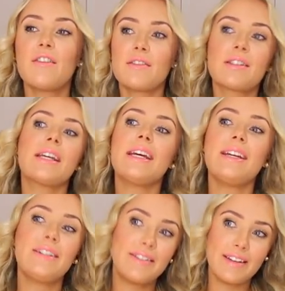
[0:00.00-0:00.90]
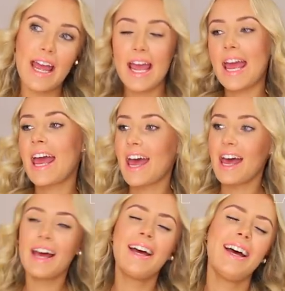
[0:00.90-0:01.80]
sea
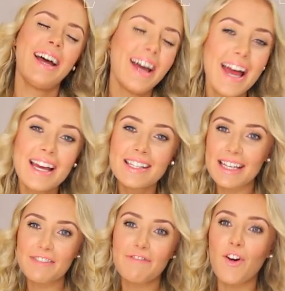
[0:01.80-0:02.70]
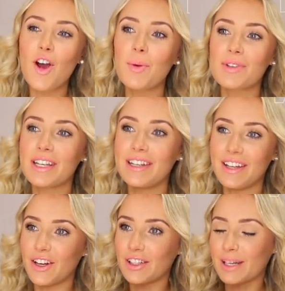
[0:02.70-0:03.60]
air, sea foam or sea,
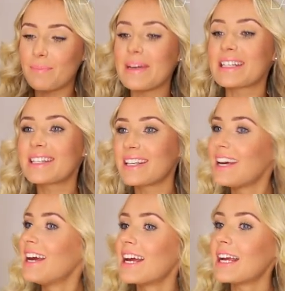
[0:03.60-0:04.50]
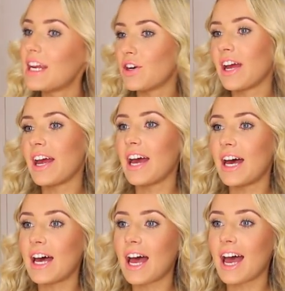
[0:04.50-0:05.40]
you know, like mist in your
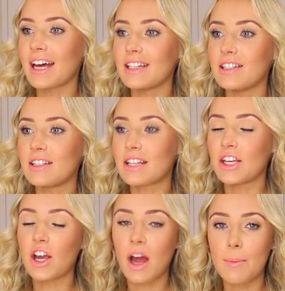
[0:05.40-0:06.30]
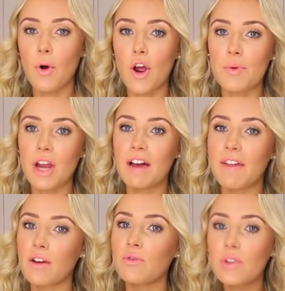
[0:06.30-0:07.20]
hair, and then you could come home and you
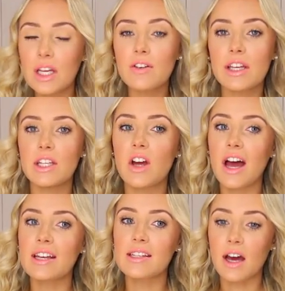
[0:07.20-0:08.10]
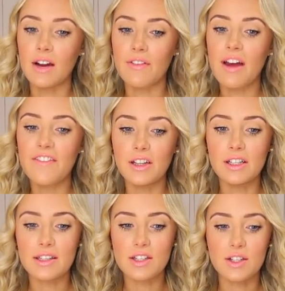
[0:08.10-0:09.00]
have that really nice, kind of
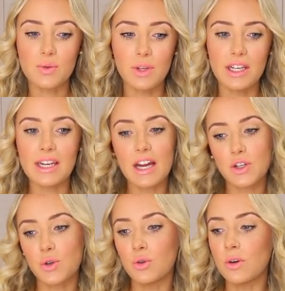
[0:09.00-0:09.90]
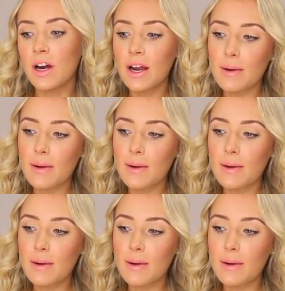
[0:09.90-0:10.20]
effortless, just really natural,